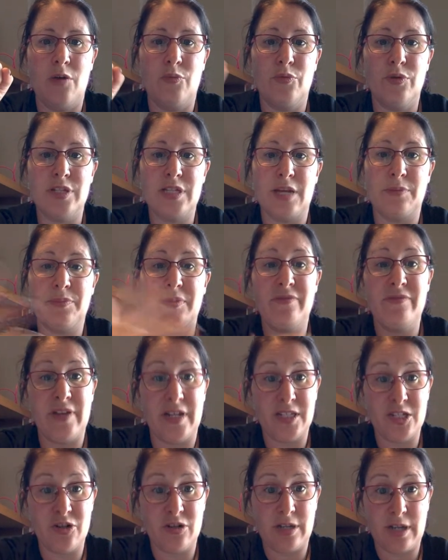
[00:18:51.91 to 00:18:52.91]
Receptive,
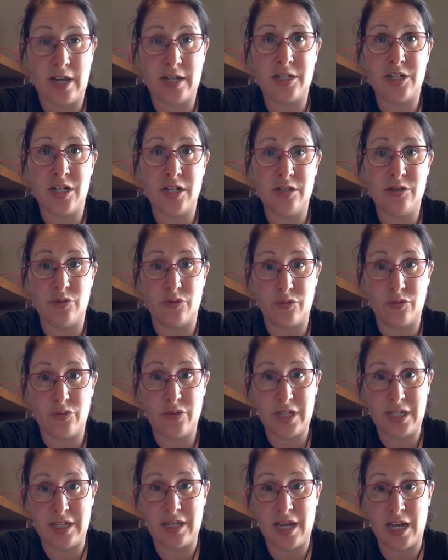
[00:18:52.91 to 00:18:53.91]
that's your catching. So
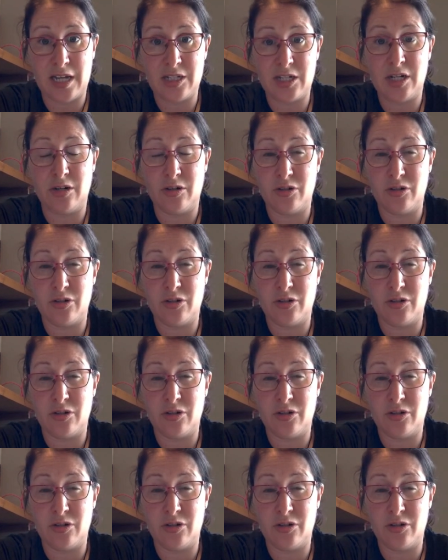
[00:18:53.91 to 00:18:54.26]
throwing and catching